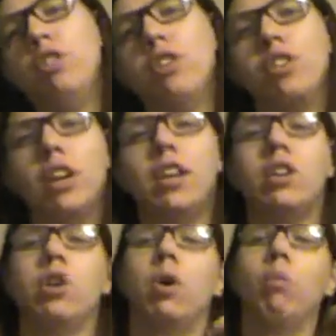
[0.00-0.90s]
just to let
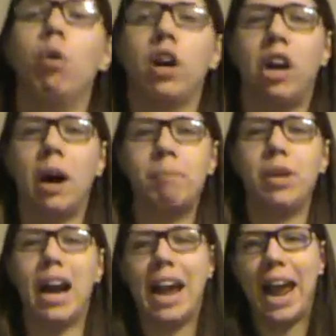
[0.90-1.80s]
you know on what
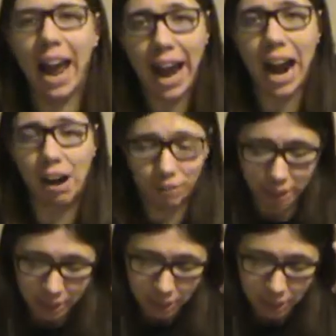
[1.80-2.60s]
copy I have.